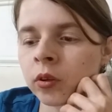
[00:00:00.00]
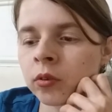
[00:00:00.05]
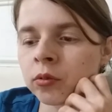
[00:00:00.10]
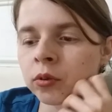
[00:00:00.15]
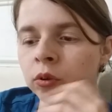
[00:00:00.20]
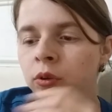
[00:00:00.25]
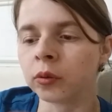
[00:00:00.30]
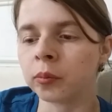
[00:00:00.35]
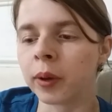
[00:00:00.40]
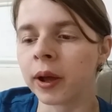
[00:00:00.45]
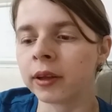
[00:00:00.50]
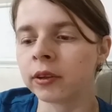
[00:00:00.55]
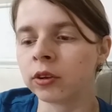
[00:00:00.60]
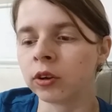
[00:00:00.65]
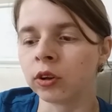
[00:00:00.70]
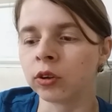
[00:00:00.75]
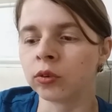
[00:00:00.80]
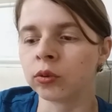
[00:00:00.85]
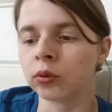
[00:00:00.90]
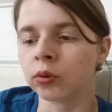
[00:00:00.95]
for the
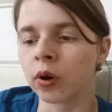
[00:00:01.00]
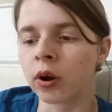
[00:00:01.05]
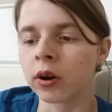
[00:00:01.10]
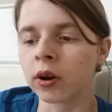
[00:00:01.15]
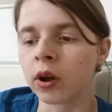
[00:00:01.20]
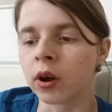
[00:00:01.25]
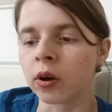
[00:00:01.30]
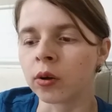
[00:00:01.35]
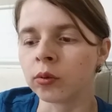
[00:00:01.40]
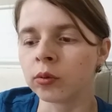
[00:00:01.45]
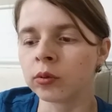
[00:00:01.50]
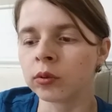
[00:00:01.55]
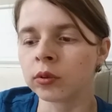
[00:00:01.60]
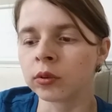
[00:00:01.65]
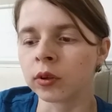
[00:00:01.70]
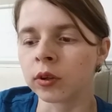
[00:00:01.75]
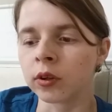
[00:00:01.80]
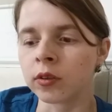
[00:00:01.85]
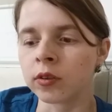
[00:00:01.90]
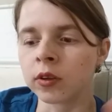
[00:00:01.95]
battery to run out
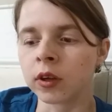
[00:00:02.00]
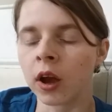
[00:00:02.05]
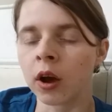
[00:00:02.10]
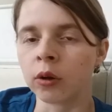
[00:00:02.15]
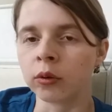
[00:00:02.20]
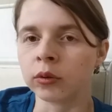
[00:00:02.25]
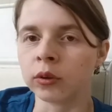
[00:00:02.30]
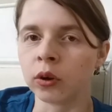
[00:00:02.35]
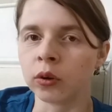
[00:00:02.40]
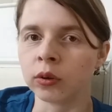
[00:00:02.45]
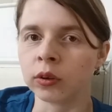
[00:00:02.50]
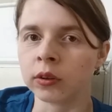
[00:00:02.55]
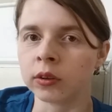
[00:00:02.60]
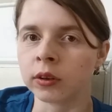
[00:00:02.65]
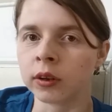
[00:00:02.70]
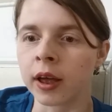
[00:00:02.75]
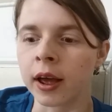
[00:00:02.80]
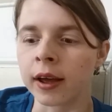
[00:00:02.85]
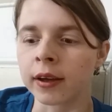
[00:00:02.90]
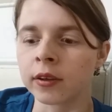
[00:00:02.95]
and see how long it
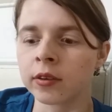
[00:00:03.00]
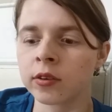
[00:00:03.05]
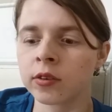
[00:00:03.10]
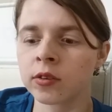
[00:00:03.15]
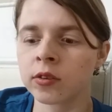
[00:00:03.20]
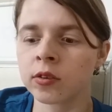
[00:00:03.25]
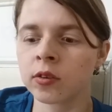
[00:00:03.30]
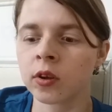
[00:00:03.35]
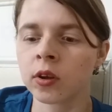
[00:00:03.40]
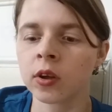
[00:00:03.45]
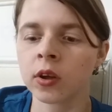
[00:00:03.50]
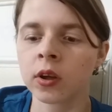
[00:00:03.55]
lasts,